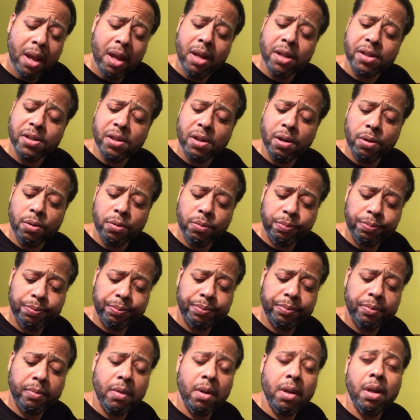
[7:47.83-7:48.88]
So
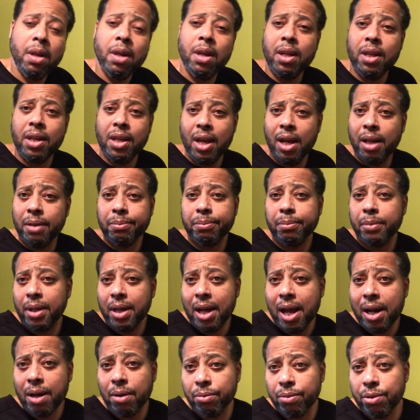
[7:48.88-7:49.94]
yeah, but
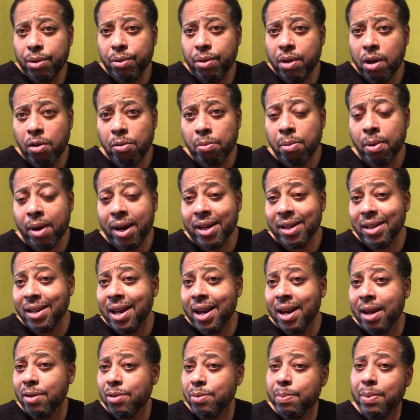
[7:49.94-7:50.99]
I don't do no
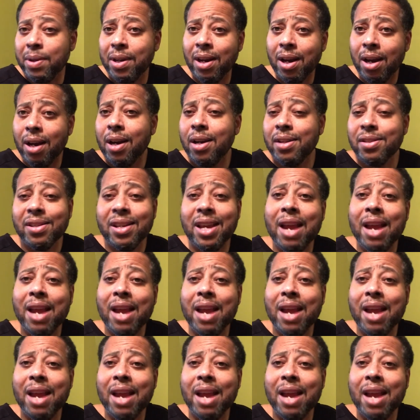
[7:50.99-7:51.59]
breakdowns because